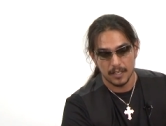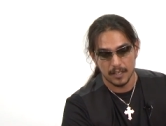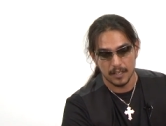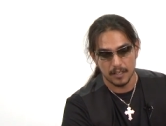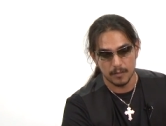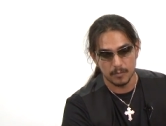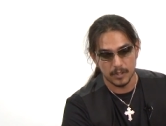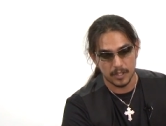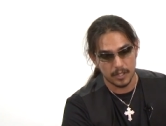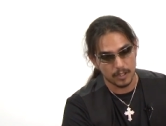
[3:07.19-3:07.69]

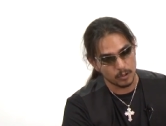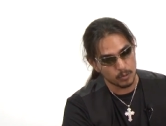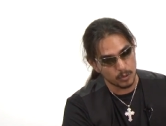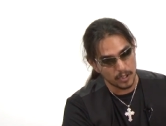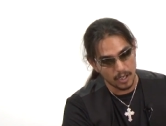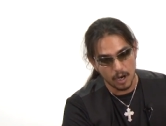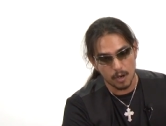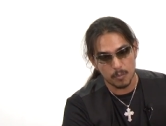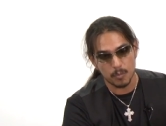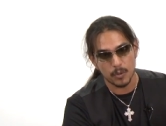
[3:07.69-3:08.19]
um, because
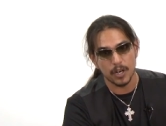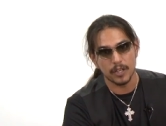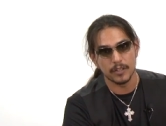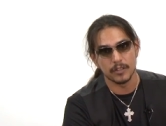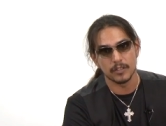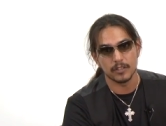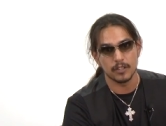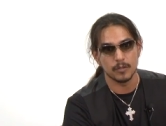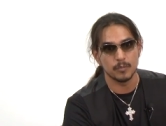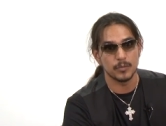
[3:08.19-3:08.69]
we are
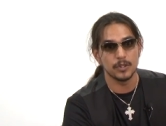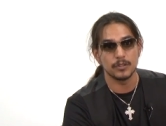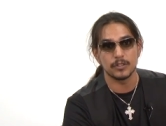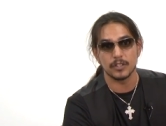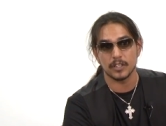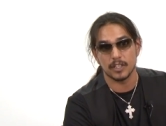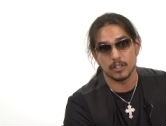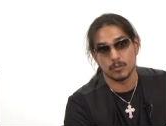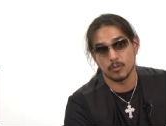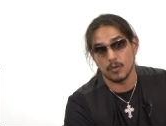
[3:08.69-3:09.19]
brothers, and
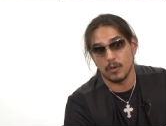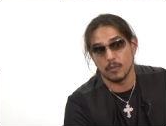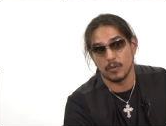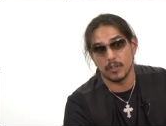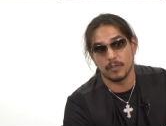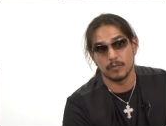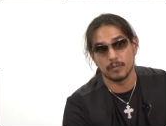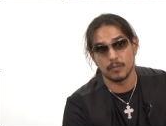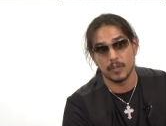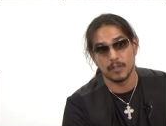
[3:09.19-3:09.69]
music is what
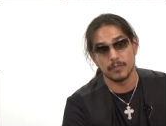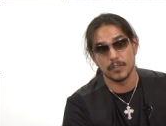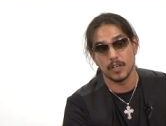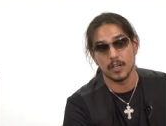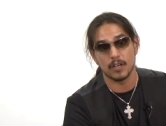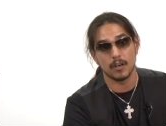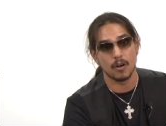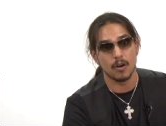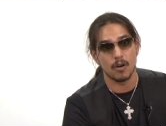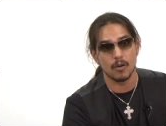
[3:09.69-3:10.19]
we've we've
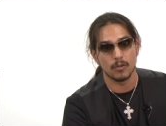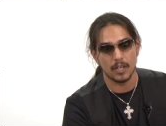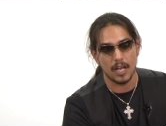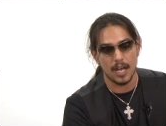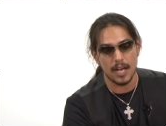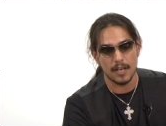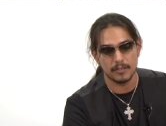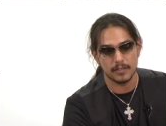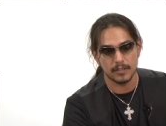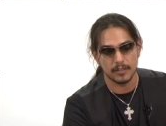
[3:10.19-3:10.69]
done our whole
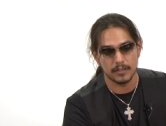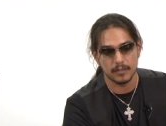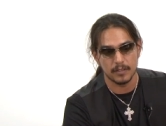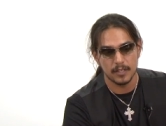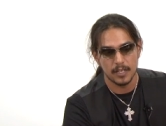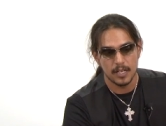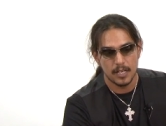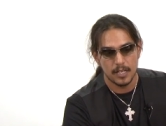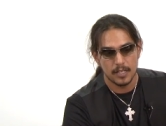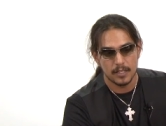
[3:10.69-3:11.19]
lives, and
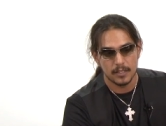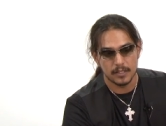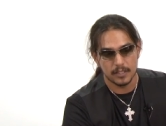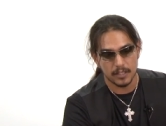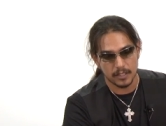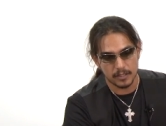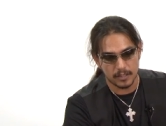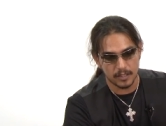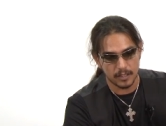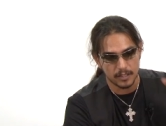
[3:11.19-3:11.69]

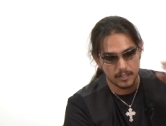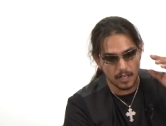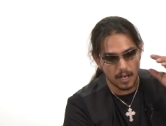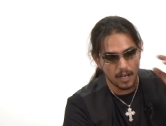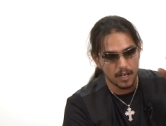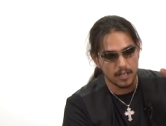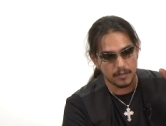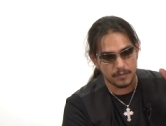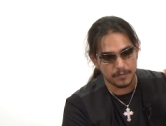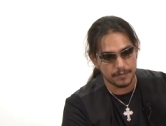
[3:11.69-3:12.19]
just the
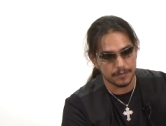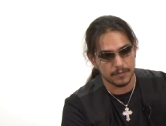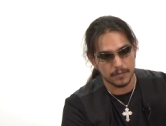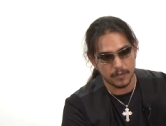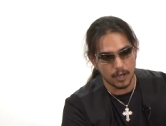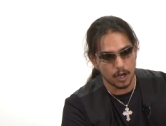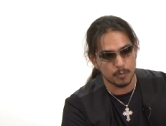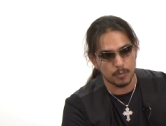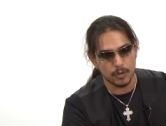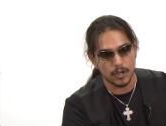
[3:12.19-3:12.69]
thought of
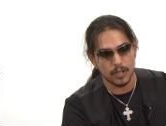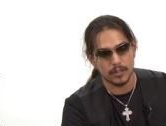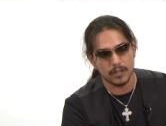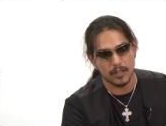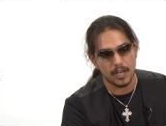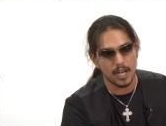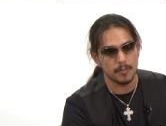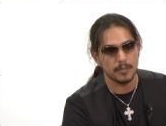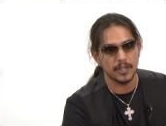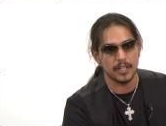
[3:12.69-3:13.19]
our brother
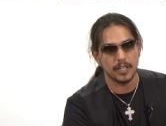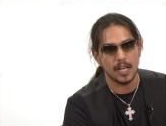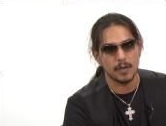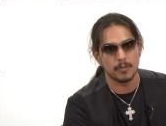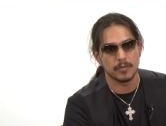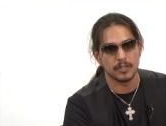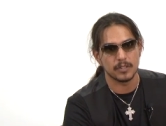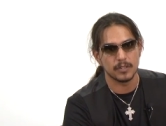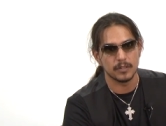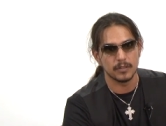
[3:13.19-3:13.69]
not being
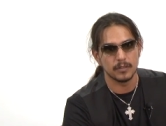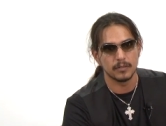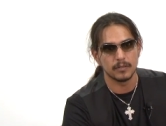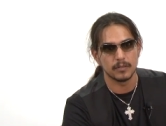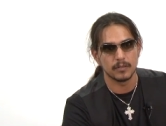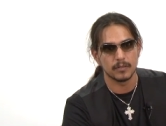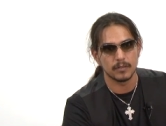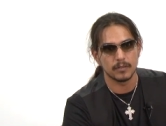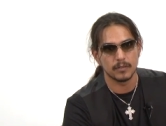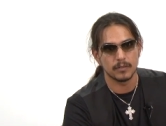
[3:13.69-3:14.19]
able
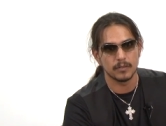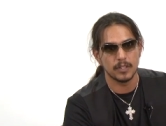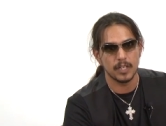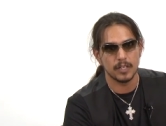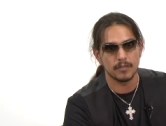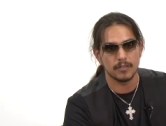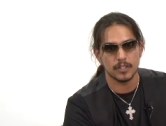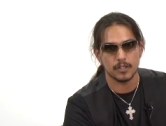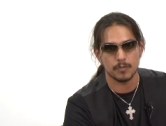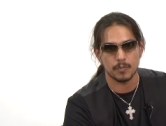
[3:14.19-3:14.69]
to
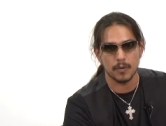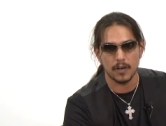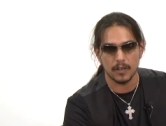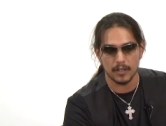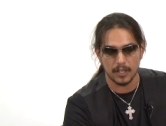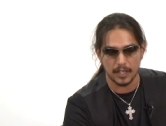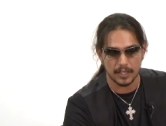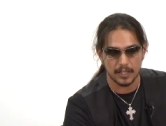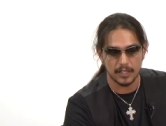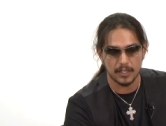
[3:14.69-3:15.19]
give his
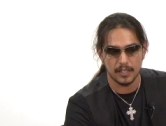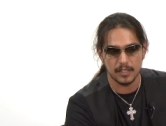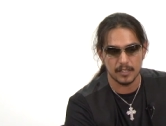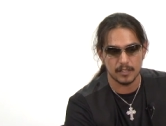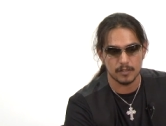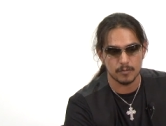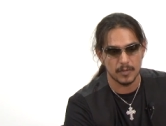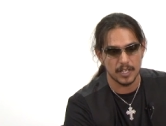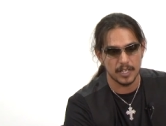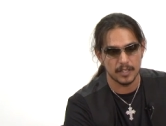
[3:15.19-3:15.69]
part like he
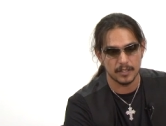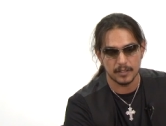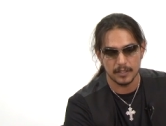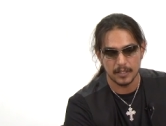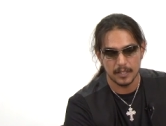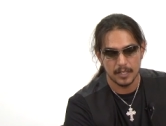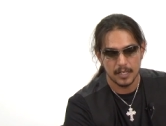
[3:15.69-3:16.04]
is, man,